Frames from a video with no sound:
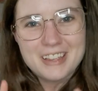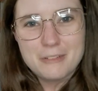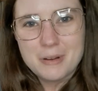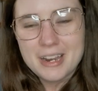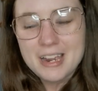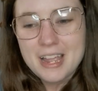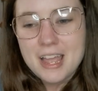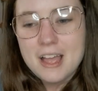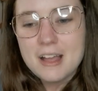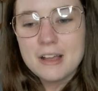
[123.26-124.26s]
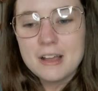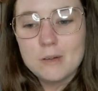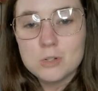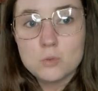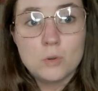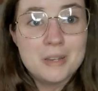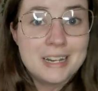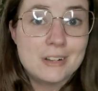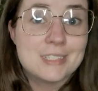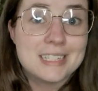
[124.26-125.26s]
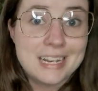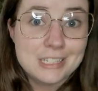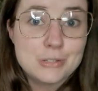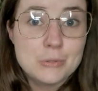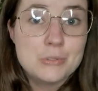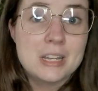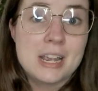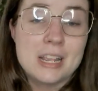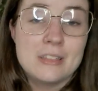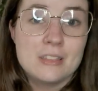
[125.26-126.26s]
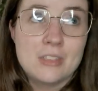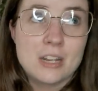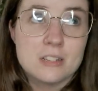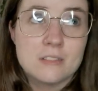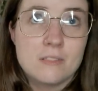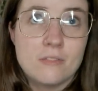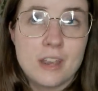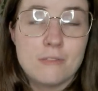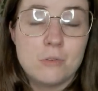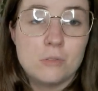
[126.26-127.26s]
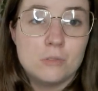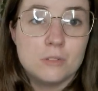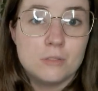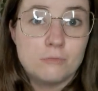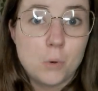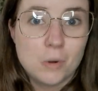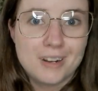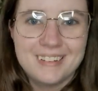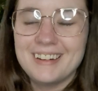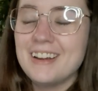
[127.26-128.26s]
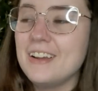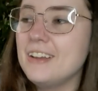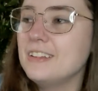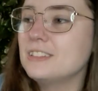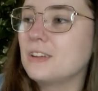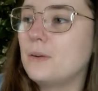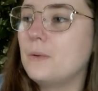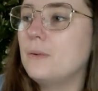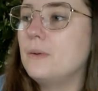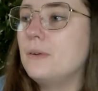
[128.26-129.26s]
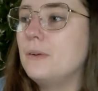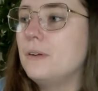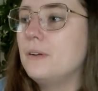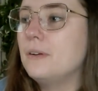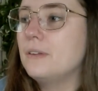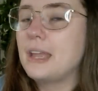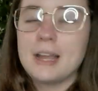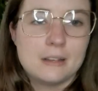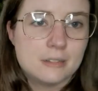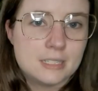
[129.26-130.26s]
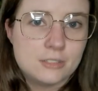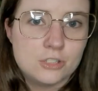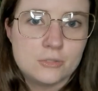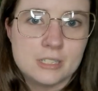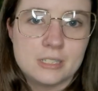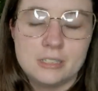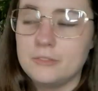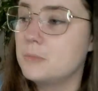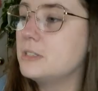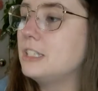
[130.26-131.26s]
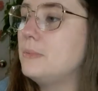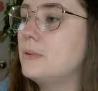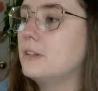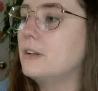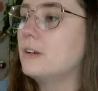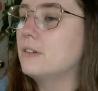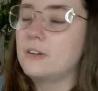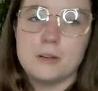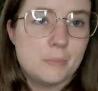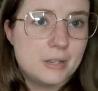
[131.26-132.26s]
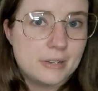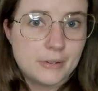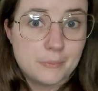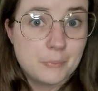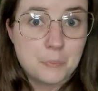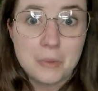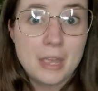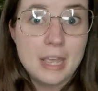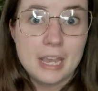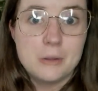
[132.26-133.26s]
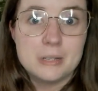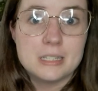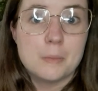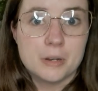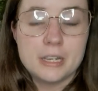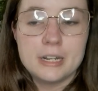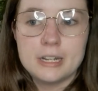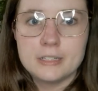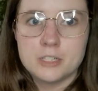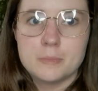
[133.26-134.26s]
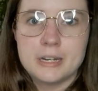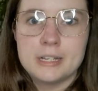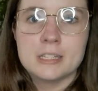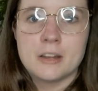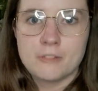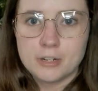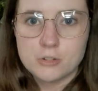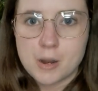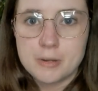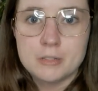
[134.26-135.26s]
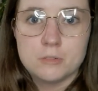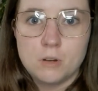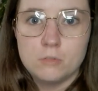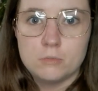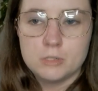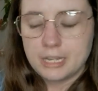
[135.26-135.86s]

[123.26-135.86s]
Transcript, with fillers: giveaway, which will be announced next Tuesday in Thankful 4. So yeah, so June's in the living room asleep. I thought I heard her, but anyways, I'm gonna get it. It's under my desk. I forgot to grab it, so hold on one